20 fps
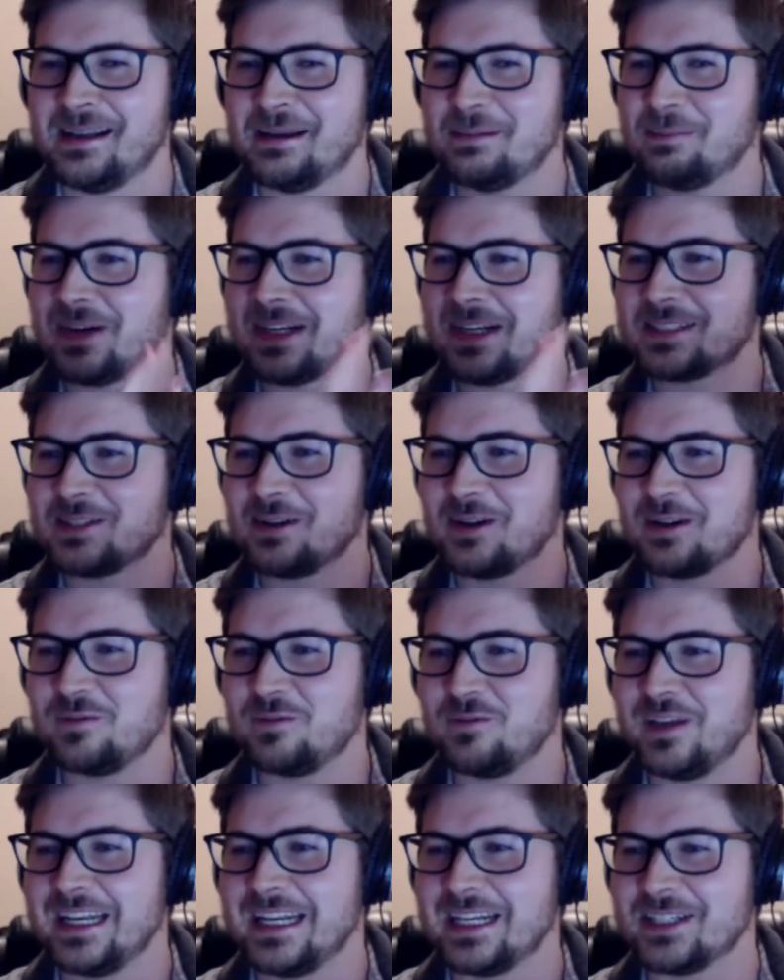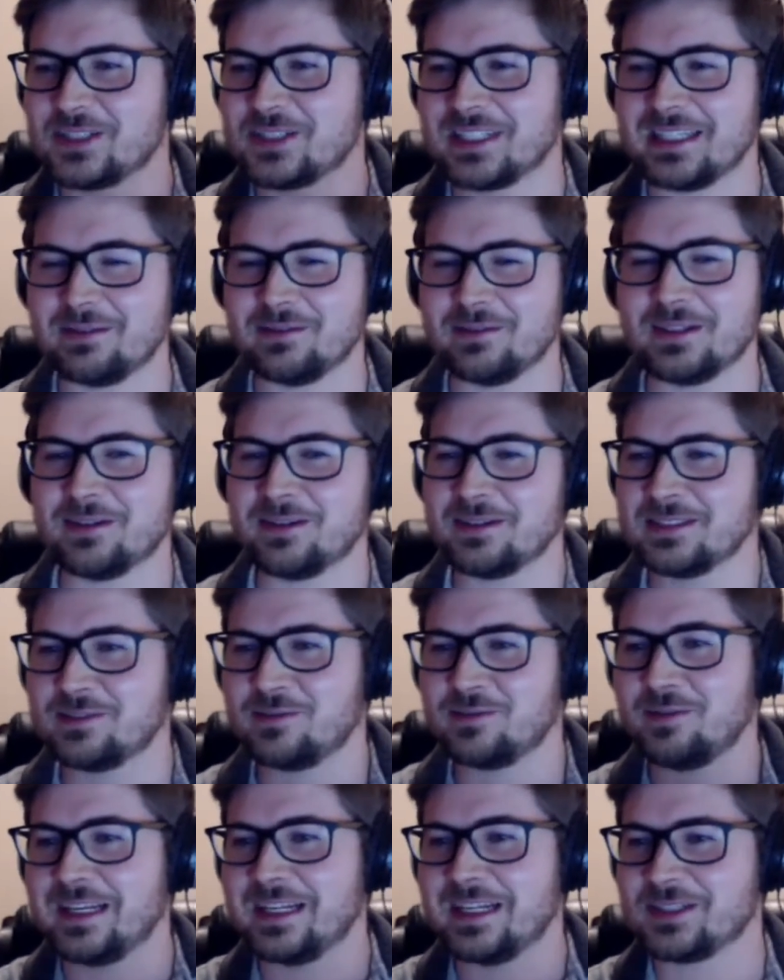but it's not finished, even though it's
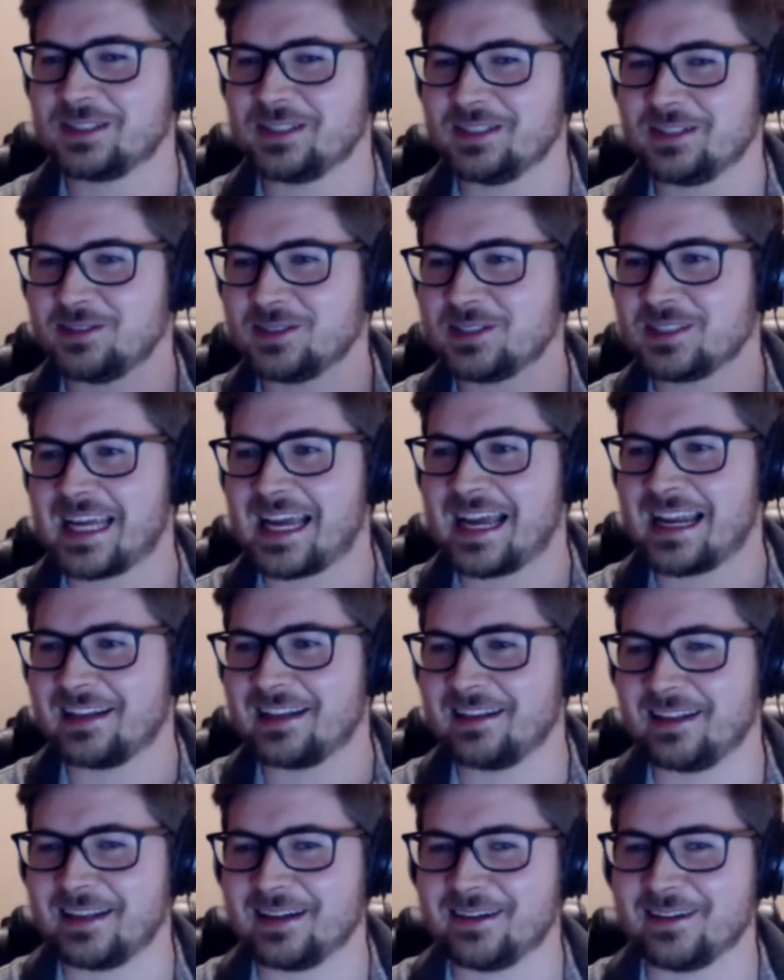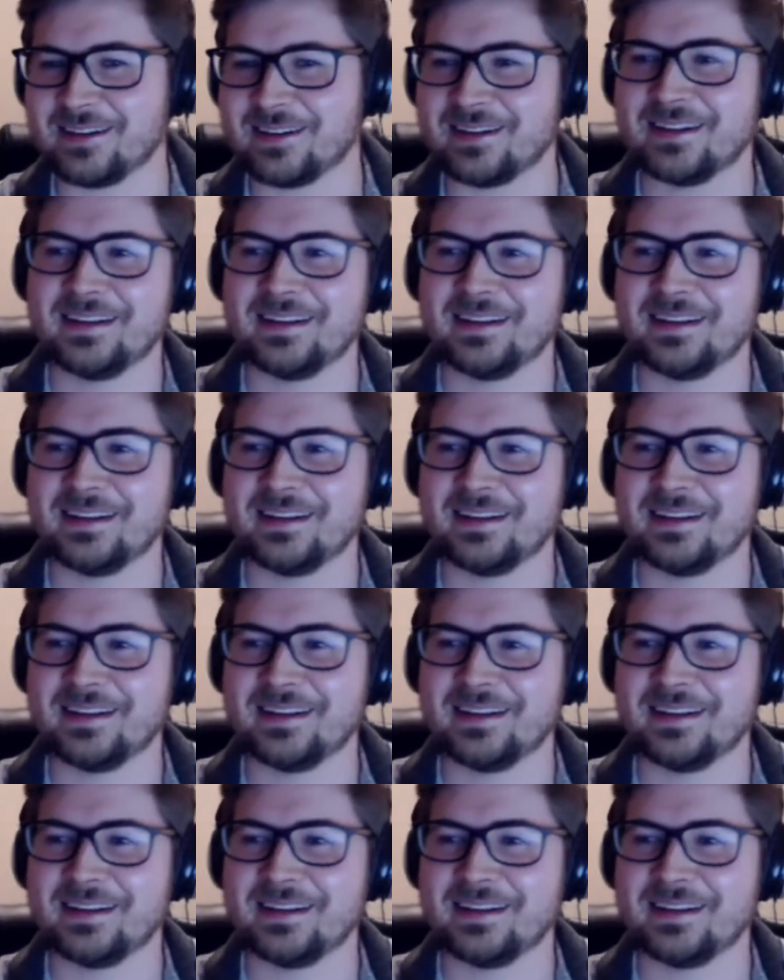finished and you just add it later.